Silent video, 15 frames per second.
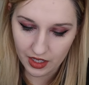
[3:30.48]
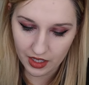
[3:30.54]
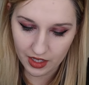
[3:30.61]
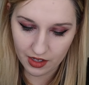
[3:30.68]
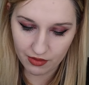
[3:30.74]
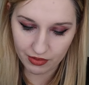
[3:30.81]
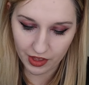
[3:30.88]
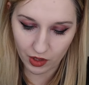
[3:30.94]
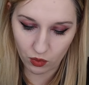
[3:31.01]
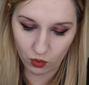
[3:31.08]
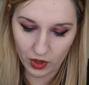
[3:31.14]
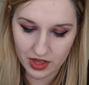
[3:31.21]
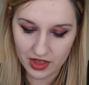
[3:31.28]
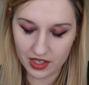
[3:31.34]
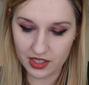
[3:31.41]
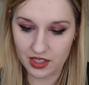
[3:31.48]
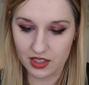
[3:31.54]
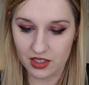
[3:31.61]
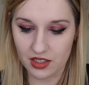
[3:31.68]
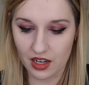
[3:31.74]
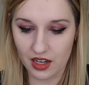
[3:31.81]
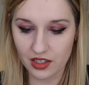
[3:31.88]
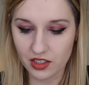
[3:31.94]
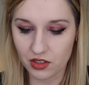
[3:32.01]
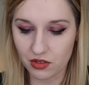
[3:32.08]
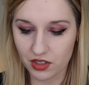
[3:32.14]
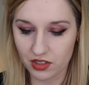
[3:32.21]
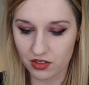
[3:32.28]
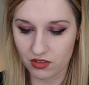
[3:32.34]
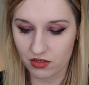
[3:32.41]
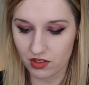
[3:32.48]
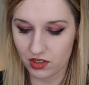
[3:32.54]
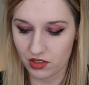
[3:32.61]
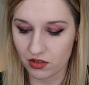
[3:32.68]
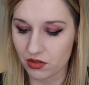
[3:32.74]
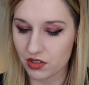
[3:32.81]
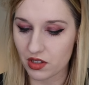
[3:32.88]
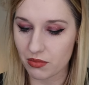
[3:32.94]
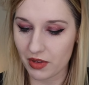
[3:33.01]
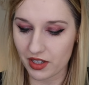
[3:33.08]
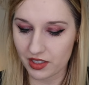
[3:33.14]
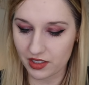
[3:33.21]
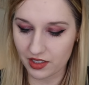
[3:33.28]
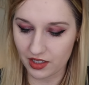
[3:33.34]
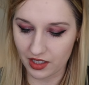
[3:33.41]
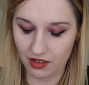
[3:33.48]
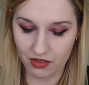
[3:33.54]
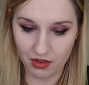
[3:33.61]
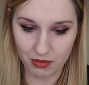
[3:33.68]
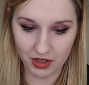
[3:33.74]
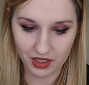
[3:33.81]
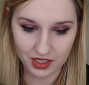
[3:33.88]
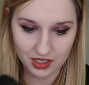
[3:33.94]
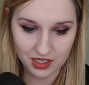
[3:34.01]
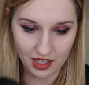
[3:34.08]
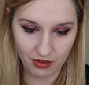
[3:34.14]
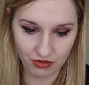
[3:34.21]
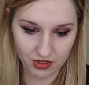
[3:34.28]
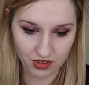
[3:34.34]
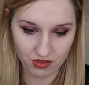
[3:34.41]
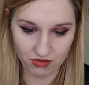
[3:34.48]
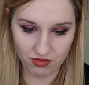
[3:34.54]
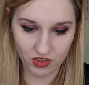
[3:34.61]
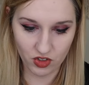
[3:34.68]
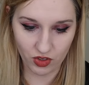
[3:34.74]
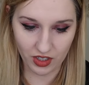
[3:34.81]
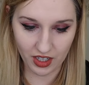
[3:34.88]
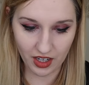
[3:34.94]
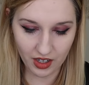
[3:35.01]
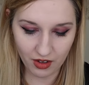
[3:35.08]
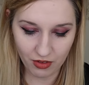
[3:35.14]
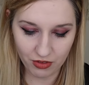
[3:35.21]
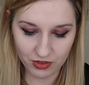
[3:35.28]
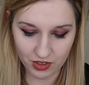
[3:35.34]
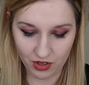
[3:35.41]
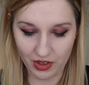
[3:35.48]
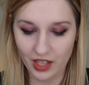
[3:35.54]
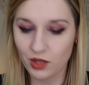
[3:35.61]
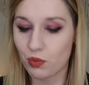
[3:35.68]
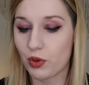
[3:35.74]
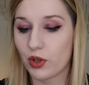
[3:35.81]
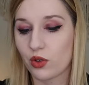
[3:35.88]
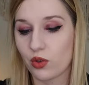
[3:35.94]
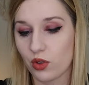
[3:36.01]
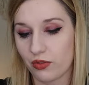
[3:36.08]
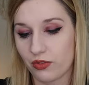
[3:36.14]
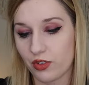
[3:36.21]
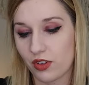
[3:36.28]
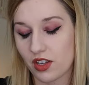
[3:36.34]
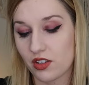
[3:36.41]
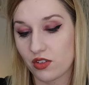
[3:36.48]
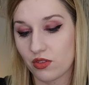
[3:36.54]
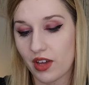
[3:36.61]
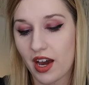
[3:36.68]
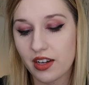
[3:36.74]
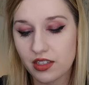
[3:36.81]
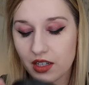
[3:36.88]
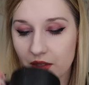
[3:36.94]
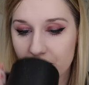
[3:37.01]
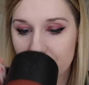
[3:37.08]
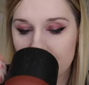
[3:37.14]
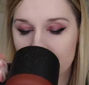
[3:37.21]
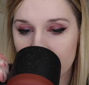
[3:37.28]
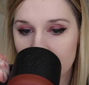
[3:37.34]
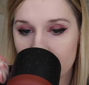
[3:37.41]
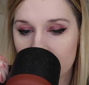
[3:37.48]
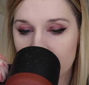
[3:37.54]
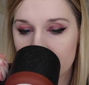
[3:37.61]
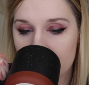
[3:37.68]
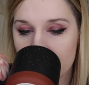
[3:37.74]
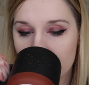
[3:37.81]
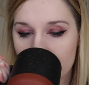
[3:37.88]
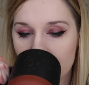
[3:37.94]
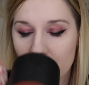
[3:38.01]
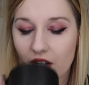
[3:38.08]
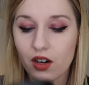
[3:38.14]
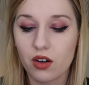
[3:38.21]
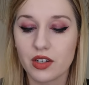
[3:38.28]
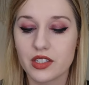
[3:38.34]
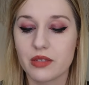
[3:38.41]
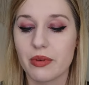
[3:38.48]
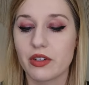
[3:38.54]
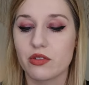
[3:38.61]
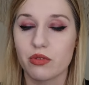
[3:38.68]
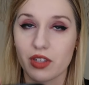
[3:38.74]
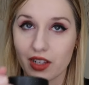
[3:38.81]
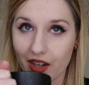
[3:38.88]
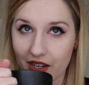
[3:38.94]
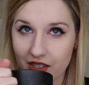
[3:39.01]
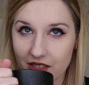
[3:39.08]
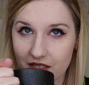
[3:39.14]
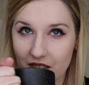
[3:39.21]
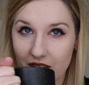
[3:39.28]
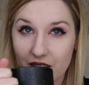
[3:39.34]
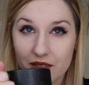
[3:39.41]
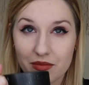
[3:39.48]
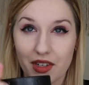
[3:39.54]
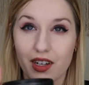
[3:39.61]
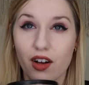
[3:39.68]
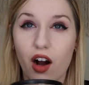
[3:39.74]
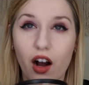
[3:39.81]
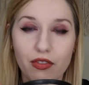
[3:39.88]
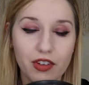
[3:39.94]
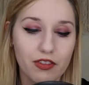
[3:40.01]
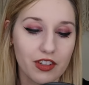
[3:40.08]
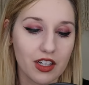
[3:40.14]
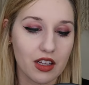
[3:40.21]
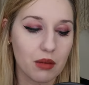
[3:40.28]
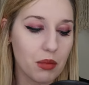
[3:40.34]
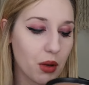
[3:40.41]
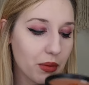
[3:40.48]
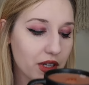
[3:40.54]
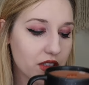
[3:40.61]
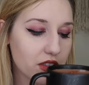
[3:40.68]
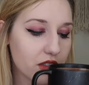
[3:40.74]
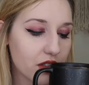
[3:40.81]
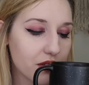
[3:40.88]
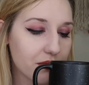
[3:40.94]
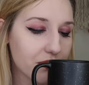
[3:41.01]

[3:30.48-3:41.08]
if like when this is done, you can use the mug, like if the mug is safe to drink out of. So that's pretty cool if you can do that. Oh, it smells really nice. That coffee vanilla moment.